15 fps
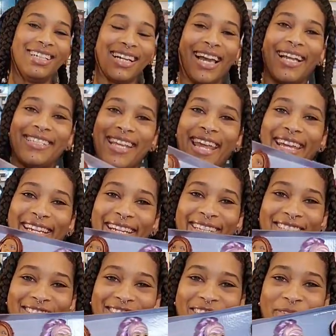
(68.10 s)
I gotta take it in.
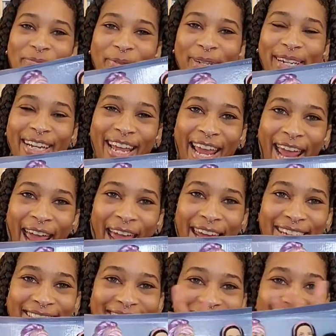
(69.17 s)
They're so
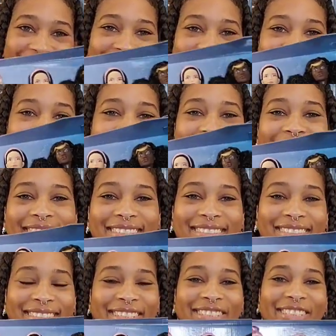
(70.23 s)
pretty.
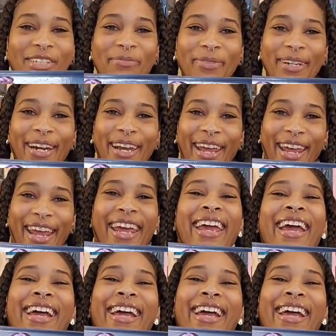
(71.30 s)
They're so pretty.